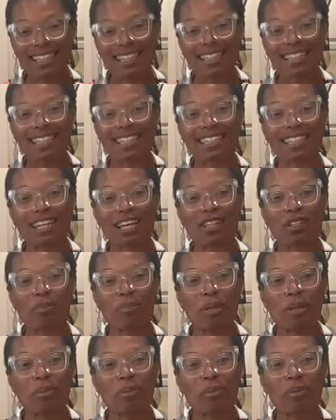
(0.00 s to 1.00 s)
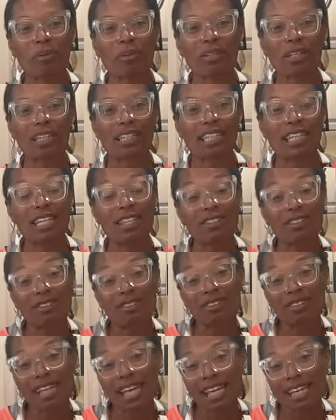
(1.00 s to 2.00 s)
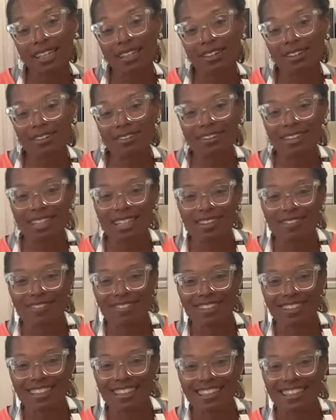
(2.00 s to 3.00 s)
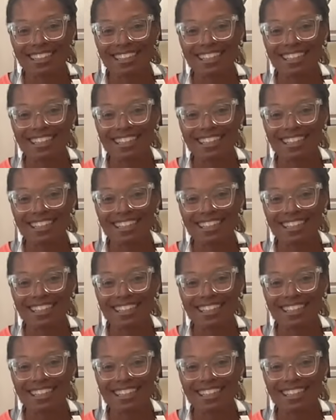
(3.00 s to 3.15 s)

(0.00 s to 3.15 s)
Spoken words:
then other people can either take it or leave it.